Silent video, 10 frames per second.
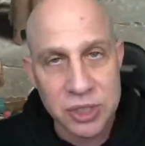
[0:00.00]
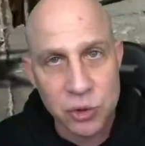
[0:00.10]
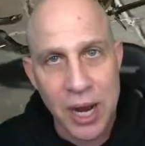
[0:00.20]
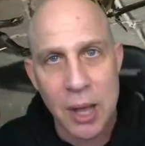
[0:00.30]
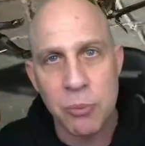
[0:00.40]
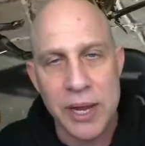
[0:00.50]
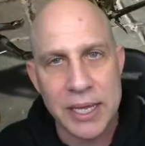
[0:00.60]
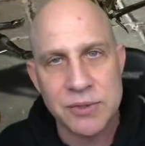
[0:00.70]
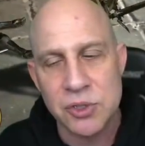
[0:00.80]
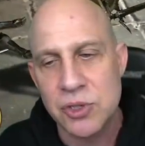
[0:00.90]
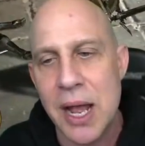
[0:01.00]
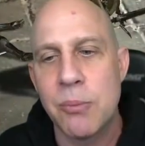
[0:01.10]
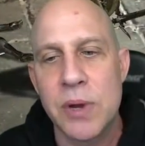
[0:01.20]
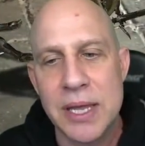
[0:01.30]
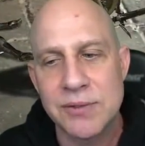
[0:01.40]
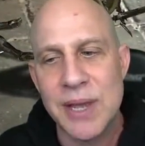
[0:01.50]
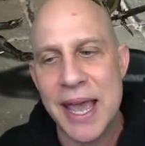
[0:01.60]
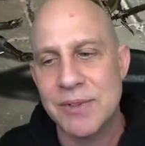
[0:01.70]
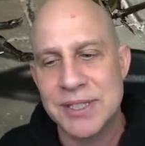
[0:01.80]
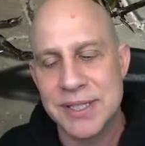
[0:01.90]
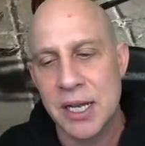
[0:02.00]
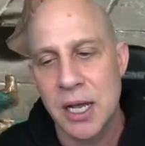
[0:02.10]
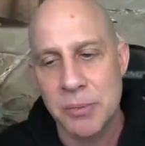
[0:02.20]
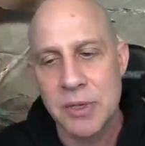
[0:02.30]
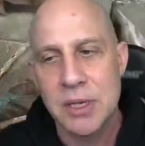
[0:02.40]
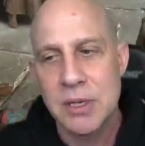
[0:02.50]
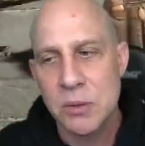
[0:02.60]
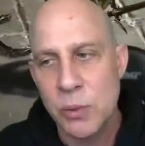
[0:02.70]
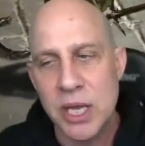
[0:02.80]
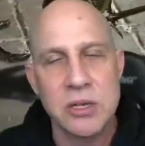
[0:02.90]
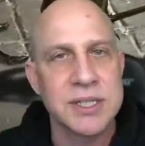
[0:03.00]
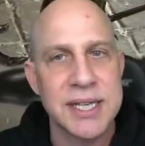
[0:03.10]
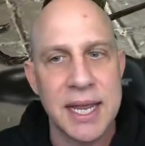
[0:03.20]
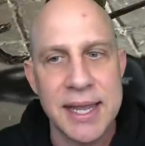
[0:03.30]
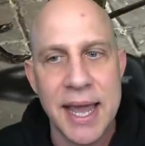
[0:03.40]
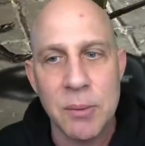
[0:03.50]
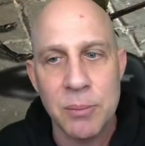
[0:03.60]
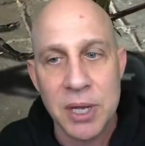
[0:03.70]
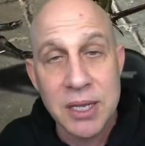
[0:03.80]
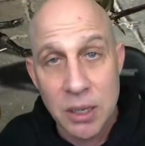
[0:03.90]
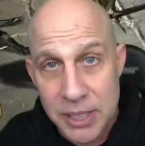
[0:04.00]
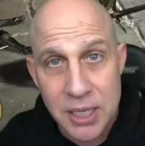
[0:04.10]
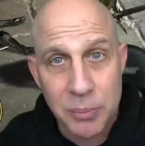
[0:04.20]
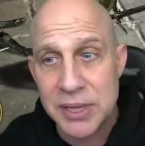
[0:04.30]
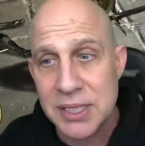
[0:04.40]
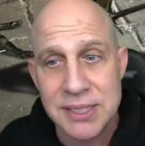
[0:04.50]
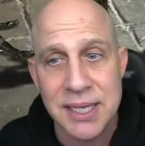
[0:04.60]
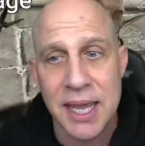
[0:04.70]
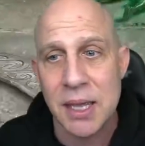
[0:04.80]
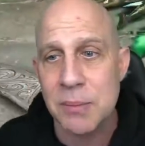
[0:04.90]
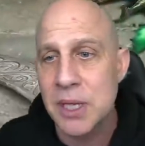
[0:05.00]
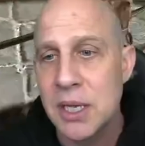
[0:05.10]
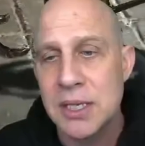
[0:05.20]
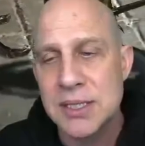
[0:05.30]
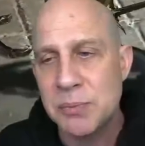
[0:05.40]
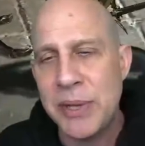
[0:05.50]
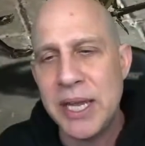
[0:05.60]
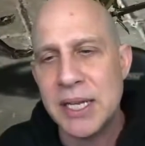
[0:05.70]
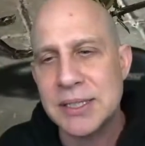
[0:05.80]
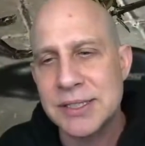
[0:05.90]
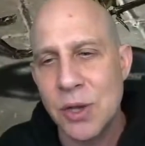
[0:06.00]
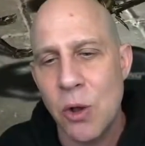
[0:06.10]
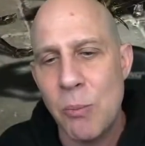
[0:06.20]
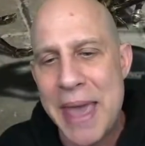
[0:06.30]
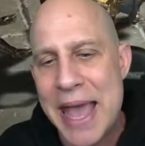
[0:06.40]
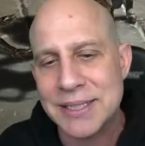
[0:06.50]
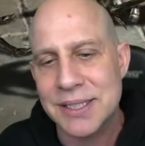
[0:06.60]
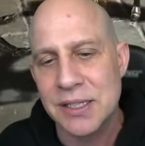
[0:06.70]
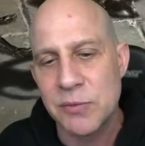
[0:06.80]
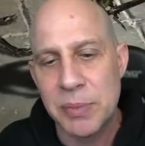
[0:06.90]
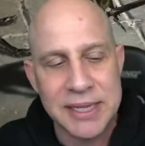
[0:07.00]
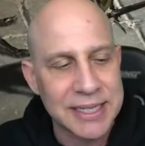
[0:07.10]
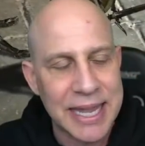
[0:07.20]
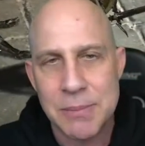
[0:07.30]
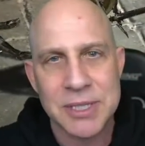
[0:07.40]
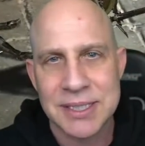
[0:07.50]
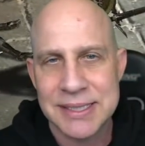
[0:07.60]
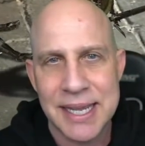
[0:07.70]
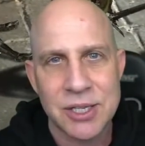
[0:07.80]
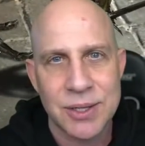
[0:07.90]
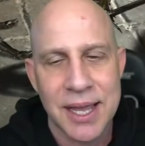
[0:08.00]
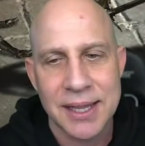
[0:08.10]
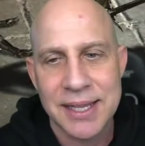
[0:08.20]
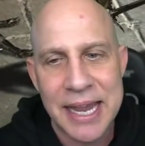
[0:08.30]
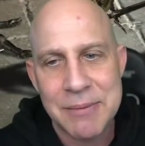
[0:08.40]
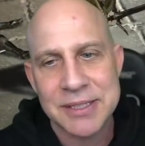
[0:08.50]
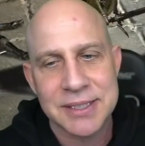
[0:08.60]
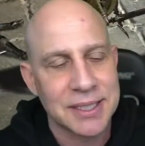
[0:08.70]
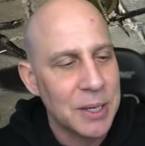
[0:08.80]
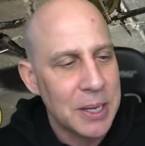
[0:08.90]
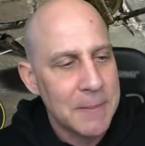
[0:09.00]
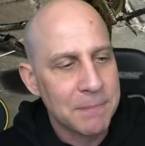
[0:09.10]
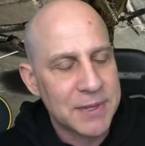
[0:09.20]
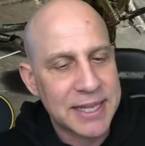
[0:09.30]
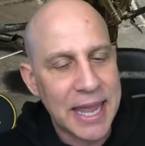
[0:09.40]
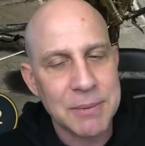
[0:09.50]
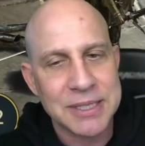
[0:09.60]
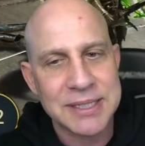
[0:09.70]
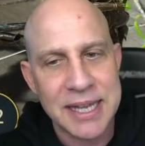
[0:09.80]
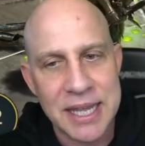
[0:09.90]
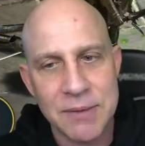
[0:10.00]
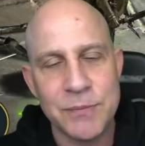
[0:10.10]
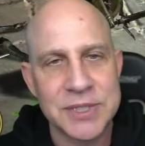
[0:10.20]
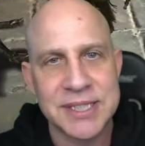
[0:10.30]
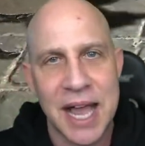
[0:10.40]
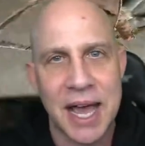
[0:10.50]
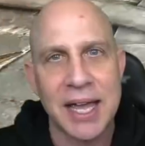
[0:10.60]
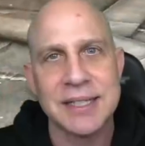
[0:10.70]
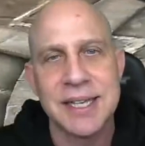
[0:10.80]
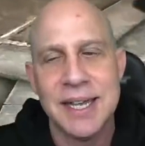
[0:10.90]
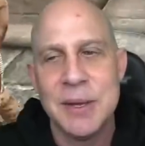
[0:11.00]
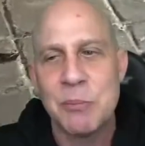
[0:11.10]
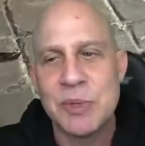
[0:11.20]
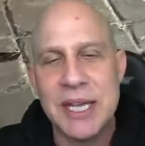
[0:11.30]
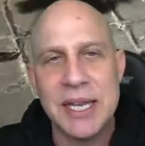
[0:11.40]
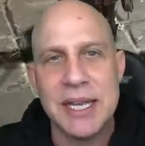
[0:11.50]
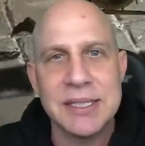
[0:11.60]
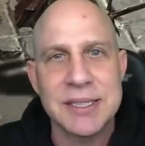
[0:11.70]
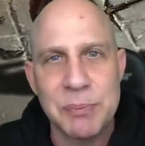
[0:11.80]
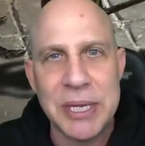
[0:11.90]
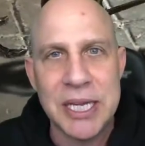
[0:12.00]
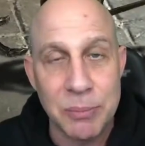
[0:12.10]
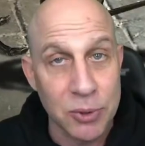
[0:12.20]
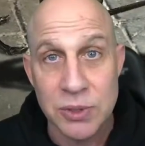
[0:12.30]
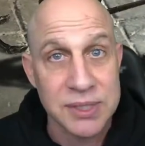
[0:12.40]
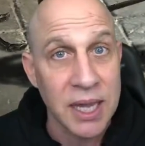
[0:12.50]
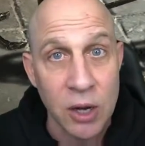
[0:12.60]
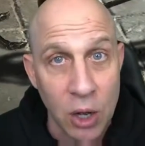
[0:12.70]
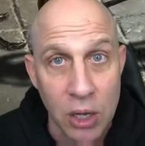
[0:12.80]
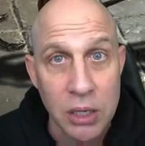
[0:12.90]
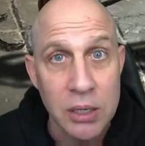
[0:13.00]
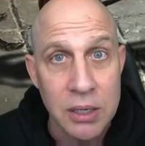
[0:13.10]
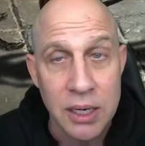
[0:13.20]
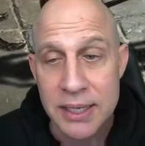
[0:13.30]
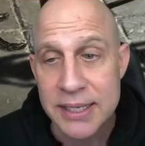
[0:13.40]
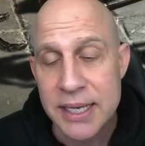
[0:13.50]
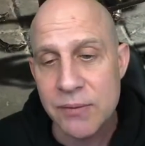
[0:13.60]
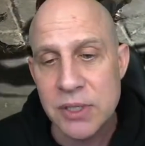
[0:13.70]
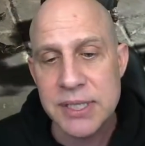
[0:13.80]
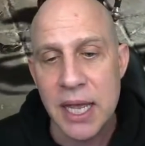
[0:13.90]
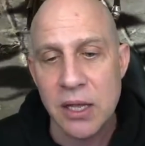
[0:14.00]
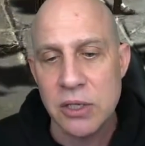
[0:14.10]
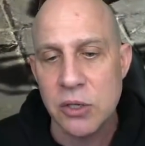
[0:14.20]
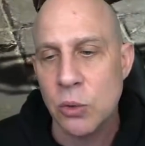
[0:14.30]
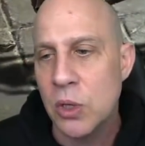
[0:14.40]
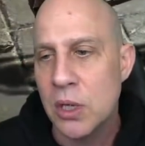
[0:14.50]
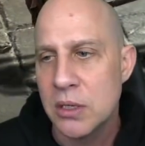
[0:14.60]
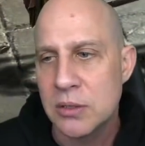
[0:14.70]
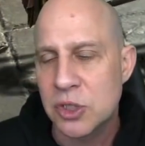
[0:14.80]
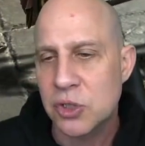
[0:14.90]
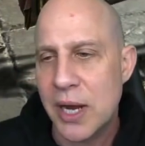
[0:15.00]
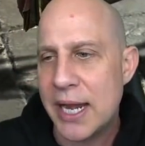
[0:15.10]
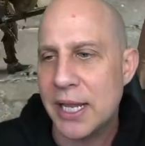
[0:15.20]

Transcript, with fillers: drop waves, you have it set up. We understand that, but coming up in this game, speed is so massive, but the game doesn't tell you that. The game doesn't emphasize getting speed boots at all, and they never tell you try to